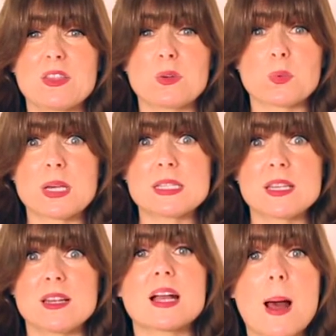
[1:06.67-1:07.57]
the
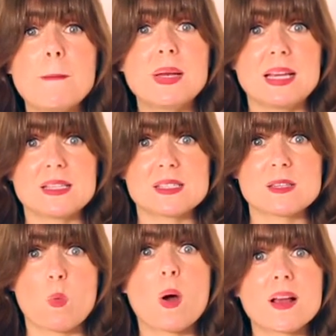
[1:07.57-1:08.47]
reason
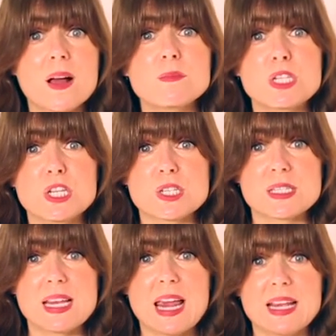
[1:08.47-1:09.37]
companies want to come to your
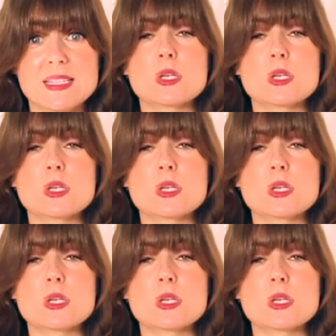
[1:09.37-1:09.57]
state.